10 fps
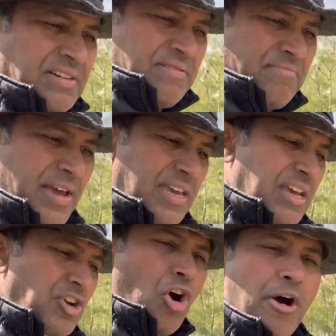making
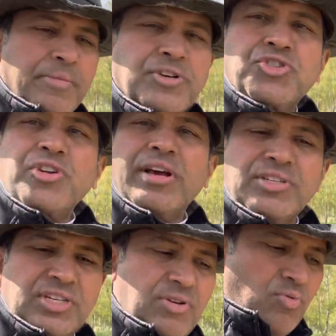commentary as
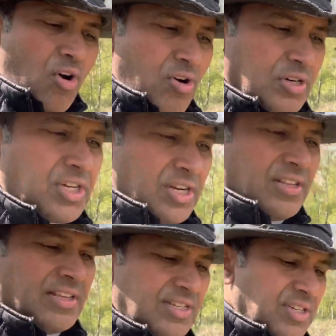he walked
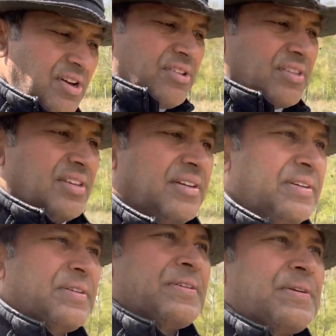this earth.
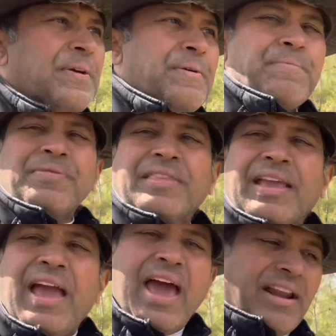
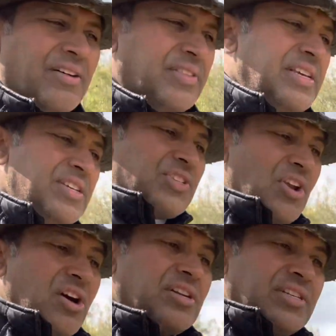And on these
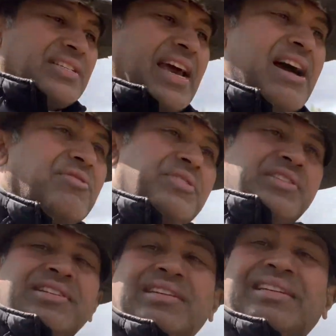lockdown
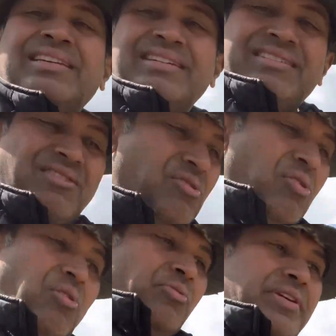
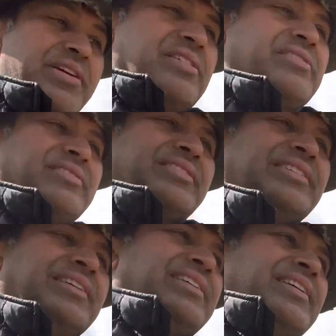whole year,
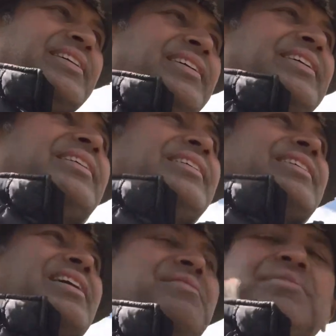
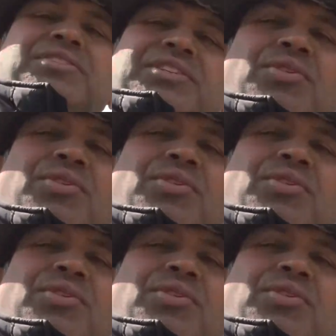I must have